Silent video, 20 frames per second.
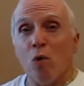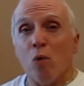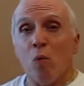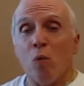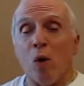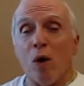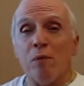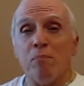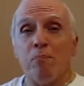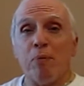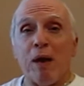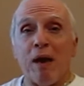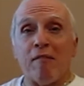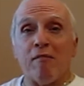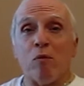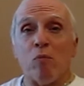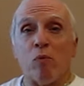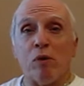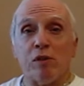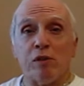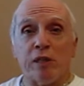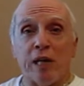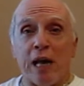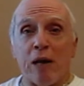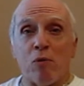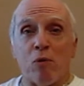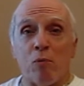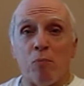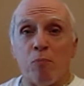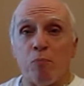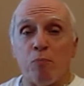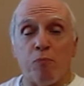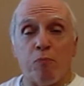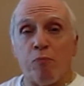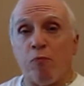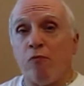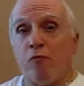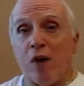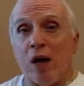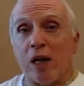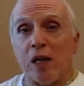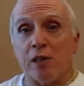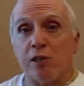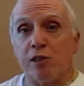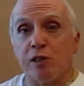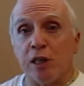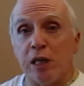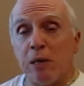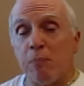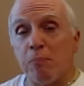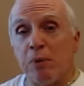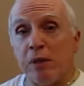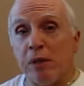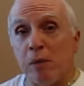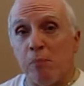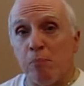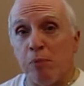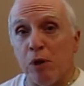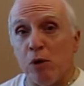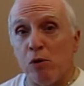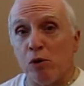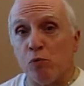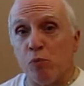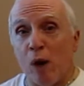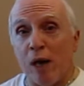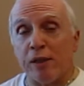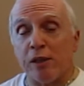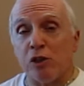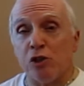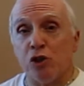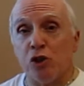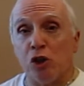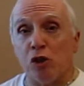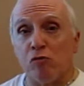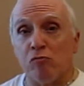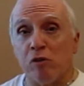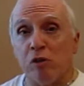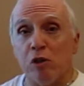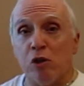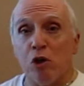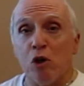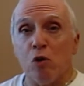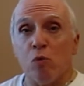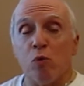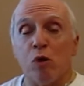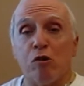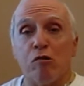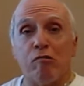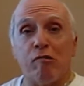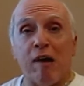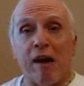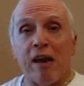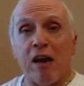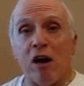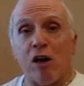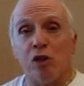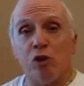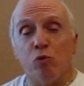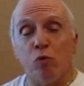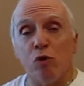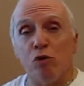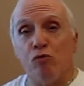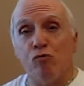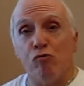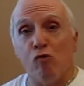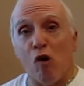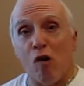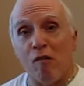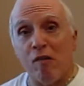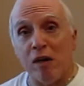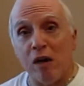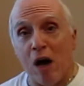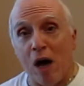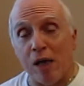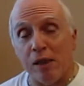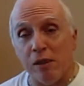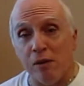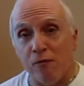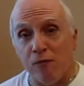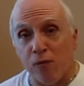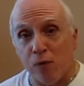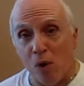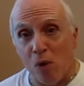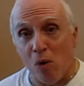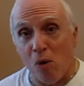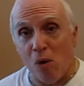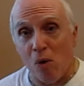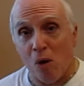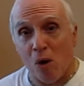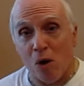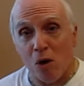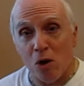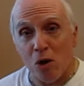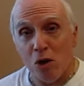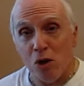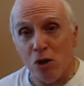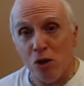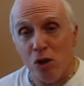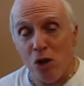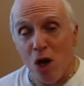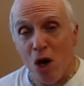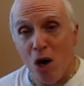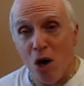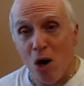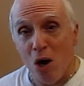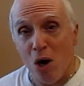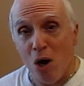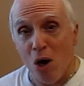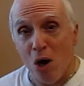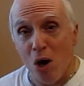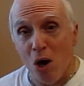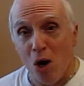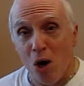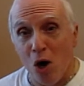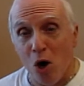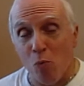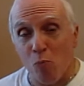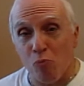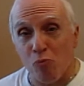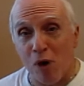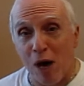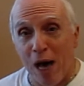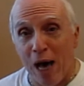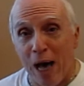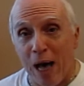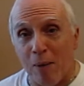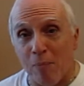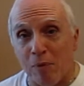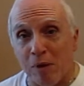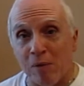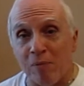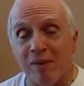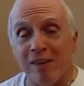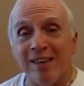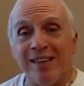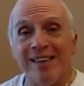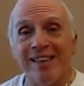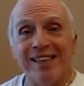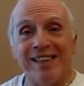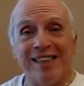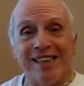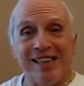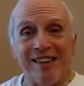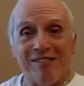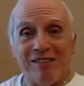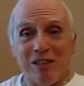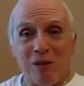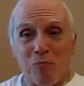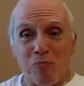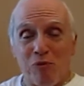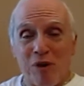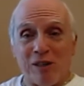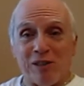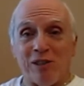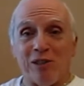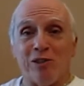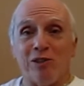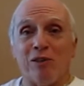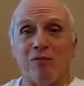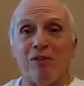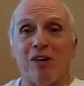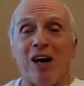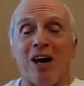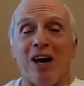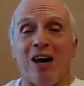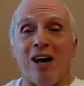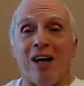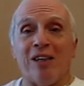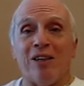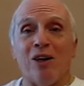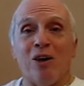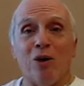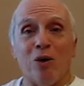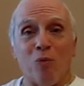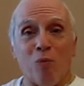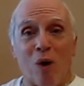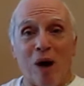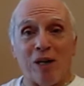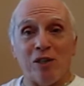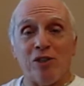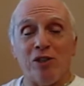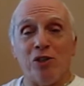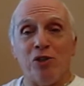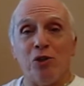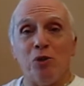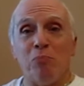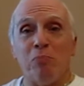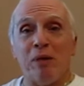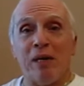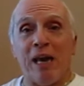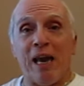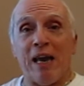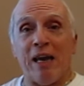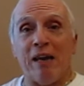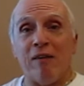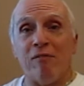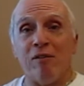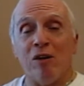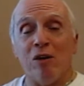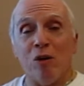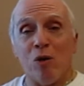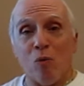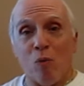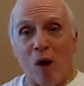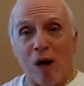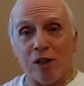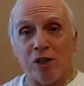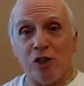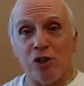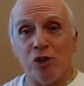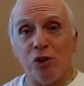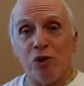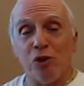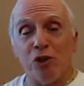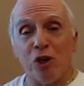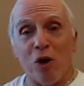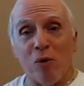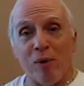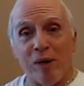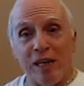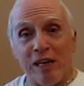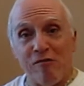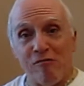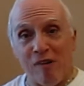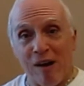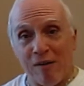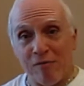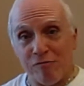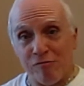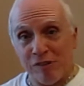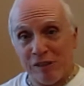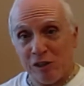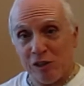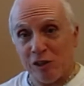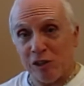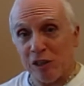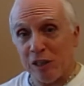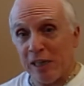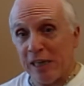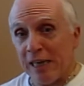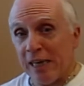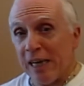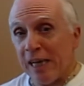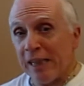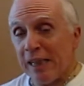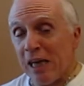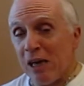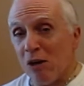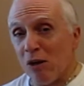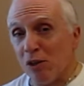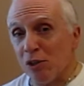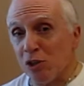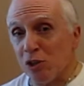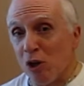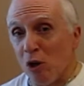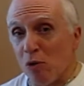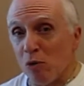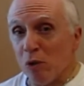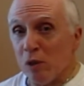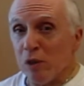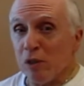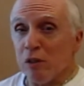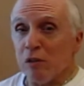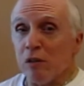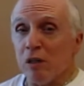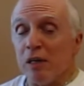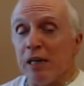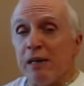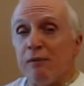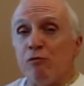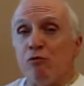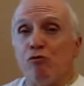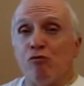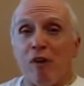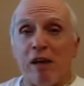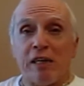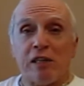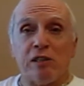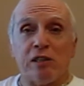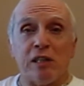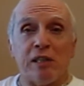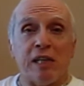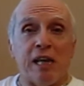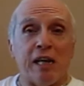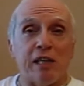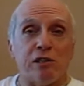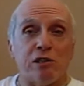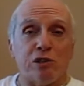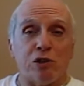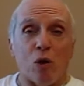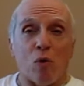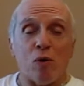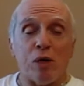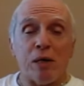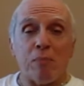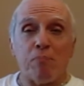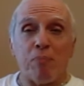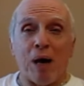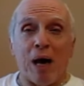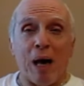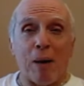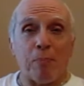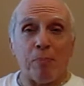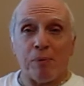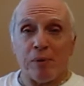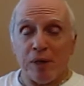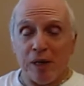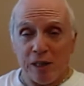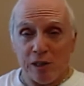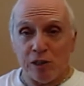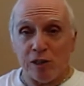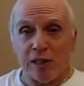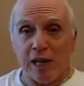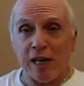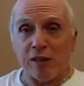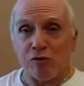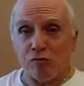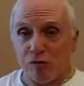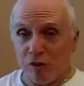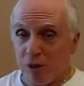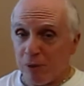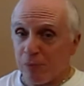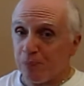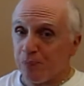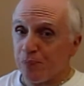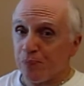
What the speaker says: One parent was there who fell asleep in the pews while the children with crayons were drawing on the floor. No problem. You're in the presence of God. Why should you behave? Why should you show any reverence? They also leave drinks in there, soda pop, etc.